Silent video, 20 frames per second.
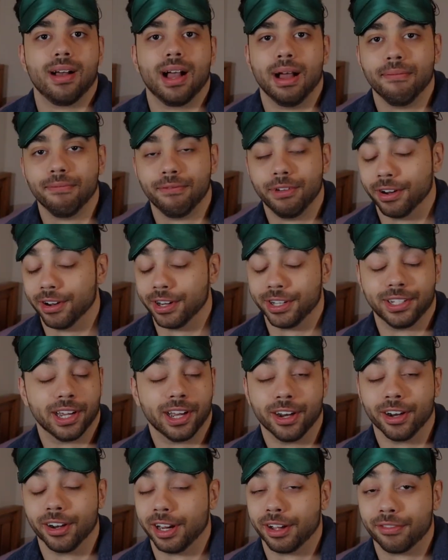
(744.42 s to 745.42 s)
I'm very
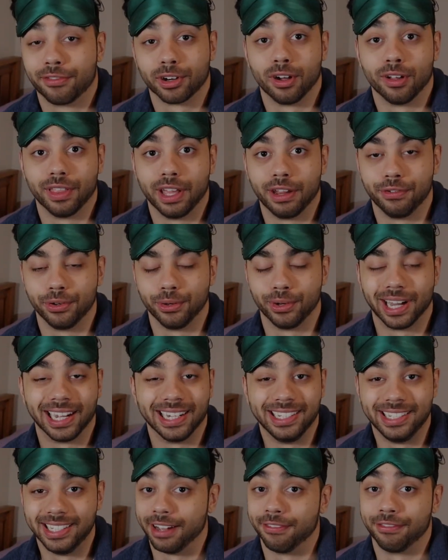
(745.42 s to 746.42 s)
tired after all that food
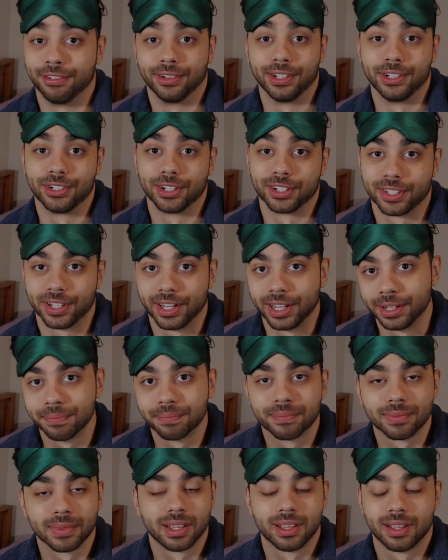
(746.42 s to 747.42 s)
I definitely just ate.
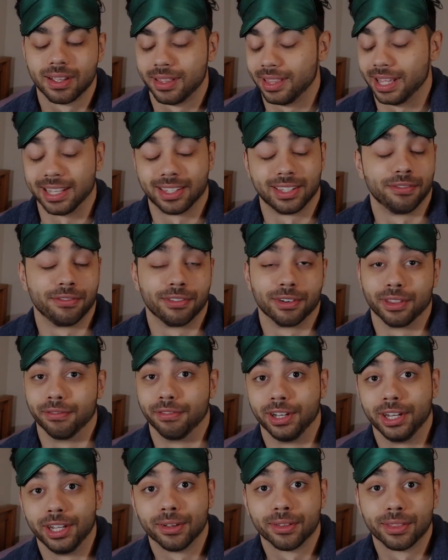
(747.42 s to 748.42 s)
That's it for the
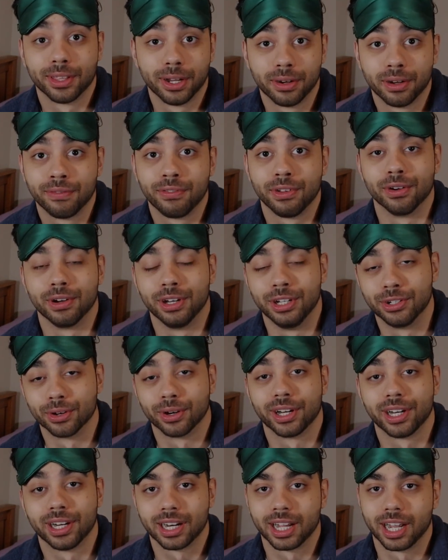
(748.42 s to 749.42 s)
video though. If you
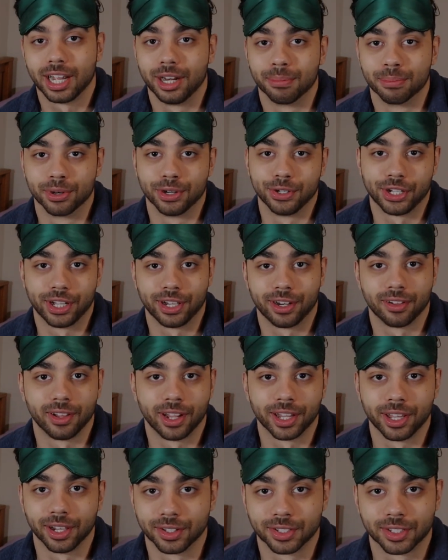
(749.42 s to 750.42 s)
enjoyed it, I'd appreciate a
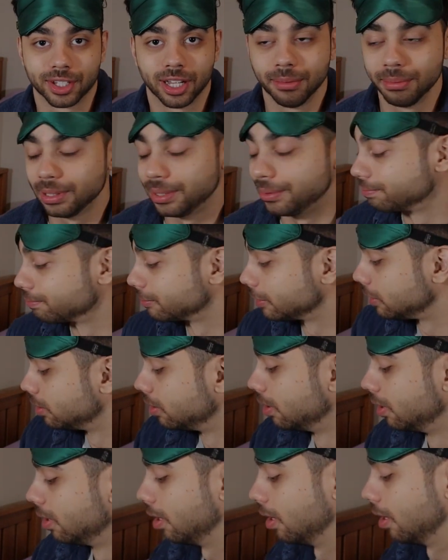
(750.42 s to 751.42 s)
like and a sub.
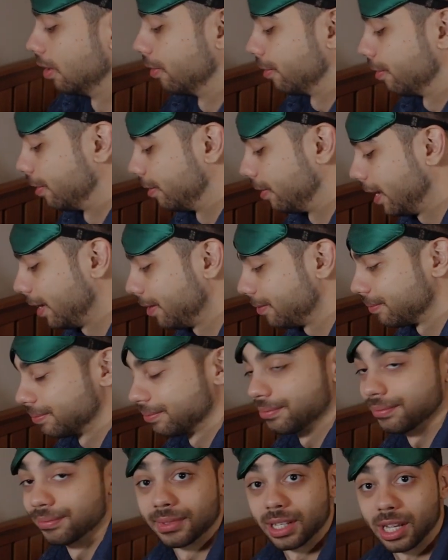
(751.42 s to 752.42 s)
Other than that,
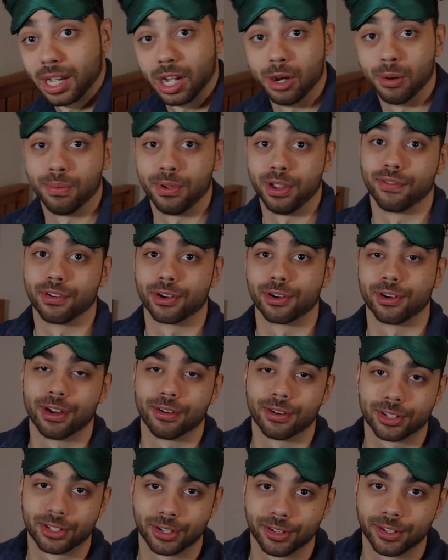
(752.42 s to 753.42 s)
I hope you have a great
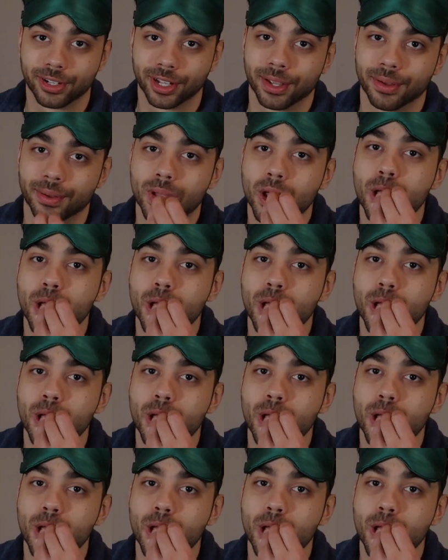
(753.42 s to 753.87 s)
rest of your day.